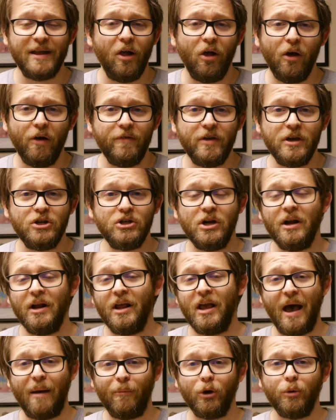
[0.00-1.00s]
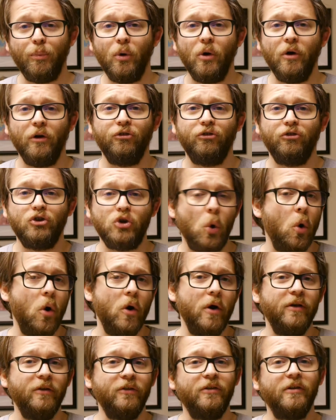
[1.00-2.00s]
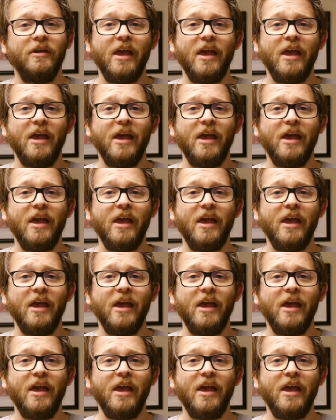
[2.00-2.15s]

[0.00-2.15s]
television, comic books, toys,